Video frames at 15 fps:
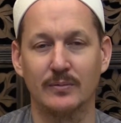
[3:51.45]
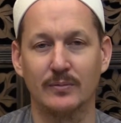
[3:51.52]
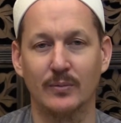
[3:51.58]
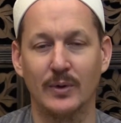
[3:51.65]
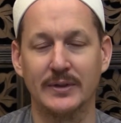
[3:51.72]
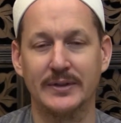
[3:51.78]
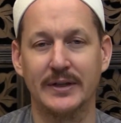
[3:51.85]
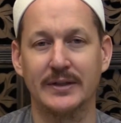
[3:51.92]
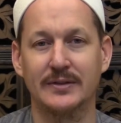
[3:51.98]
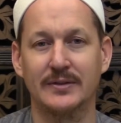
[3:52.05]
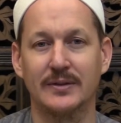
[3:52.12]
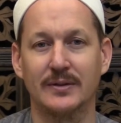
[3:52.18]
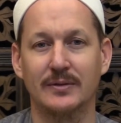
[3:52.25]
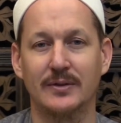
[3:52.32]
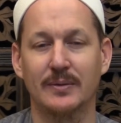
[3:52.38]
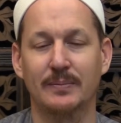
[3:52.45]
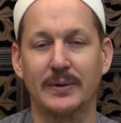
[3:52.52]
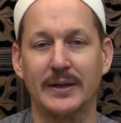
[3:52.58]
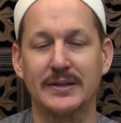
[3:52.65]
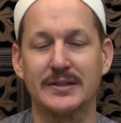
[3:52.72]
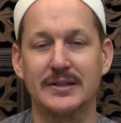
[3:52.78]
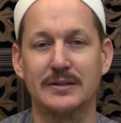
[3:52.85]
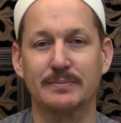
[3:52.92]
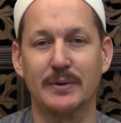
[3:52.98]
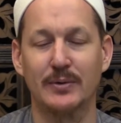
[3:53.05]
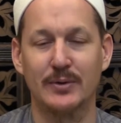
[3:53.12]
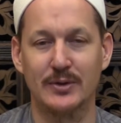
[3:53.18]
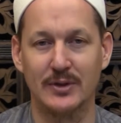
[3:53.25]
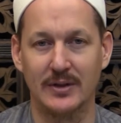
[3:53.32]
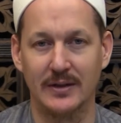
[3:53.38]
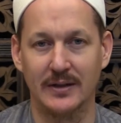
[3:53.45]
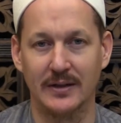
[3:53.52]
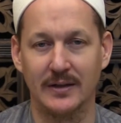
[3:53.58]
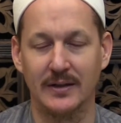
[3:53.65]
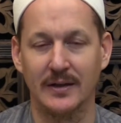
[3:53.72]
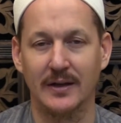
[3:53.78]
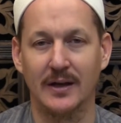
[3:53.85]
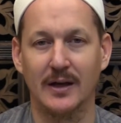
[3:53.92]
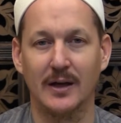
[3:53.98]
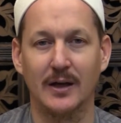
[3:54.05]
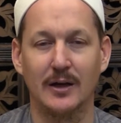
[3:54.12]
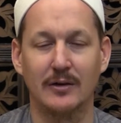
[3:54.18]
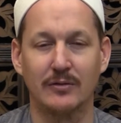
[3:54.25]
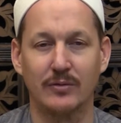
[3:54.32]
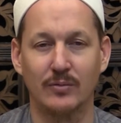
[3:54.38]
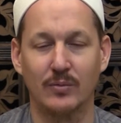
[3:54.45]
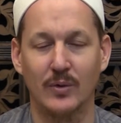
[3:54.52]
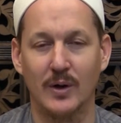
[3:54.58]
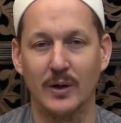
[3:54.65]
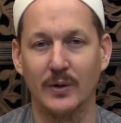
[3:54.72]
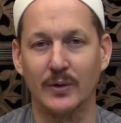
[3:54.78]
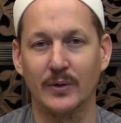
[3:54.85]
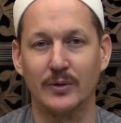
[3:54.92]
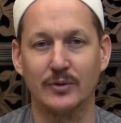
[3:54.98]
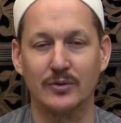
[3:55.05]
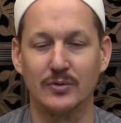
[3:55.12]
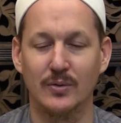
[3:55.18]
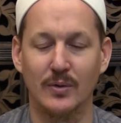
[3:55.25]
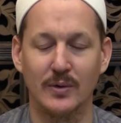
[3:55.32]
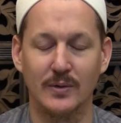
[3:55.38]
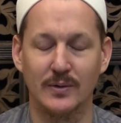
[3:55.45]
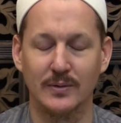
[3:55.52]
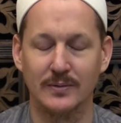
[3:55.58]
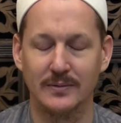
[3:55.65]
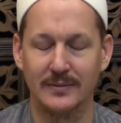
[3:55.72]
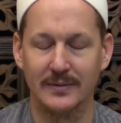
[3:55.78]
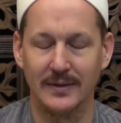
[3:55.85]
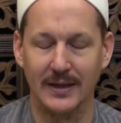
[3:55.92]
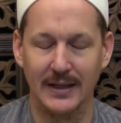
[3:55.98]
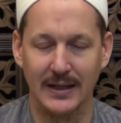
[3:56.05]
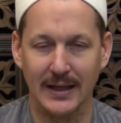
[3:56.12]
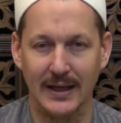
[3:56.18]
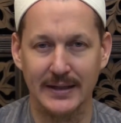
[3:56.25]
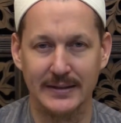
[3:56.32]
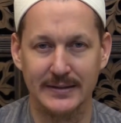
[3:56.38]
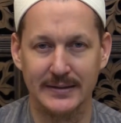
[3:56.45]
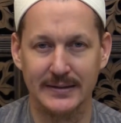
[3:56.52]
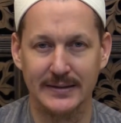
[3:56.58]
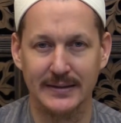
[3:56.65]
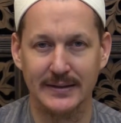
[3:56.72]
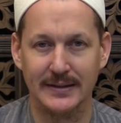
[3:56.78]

what takes the, the place spiritually of water, soil, and light,